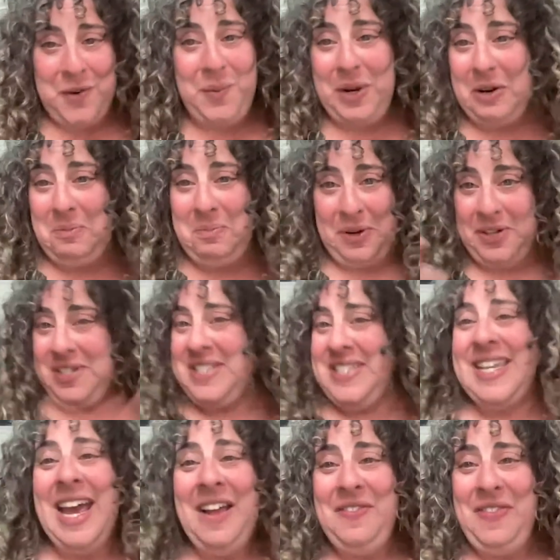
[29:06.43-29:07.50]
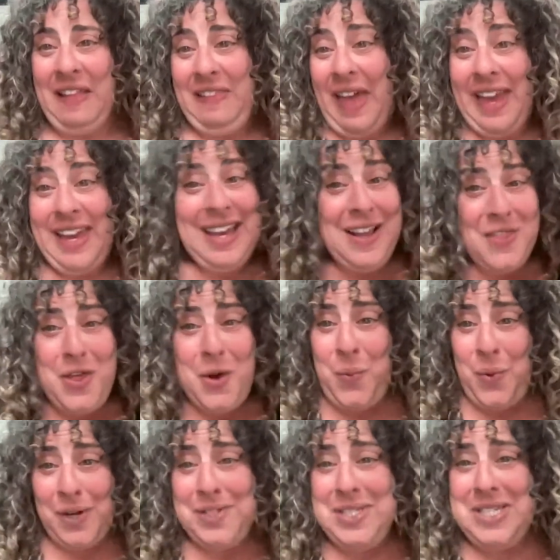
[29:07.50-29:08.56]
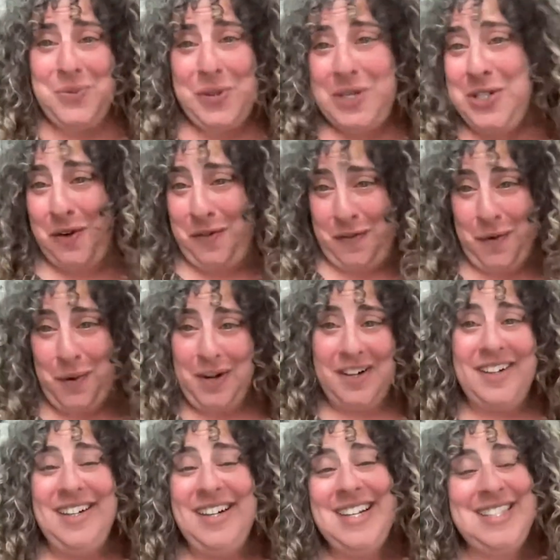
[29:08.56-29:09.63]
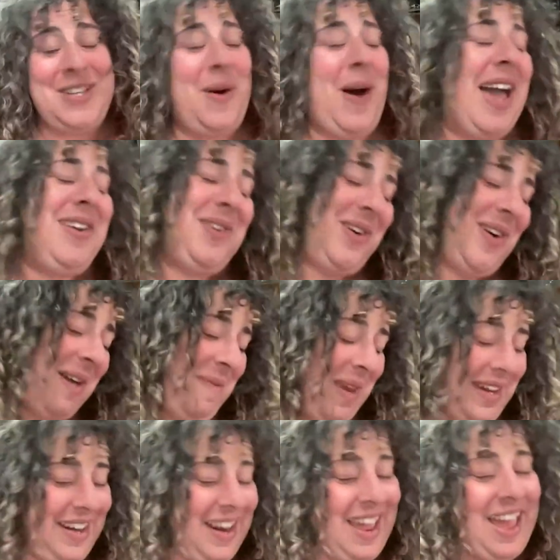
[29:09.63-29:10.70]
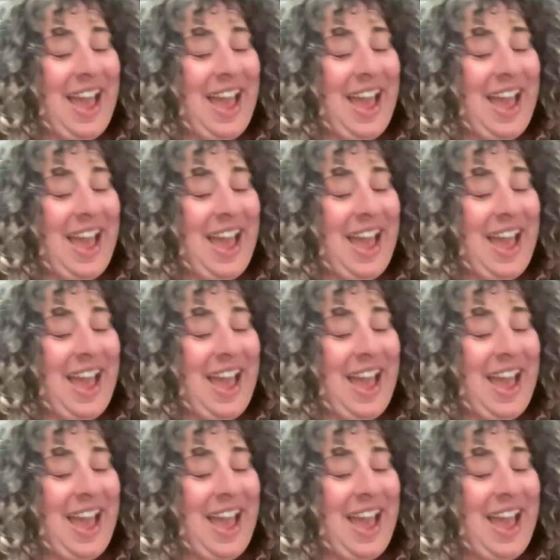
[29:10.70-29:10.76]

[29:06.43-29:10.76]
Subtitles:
weird books that like the world is richer for. So I don't know.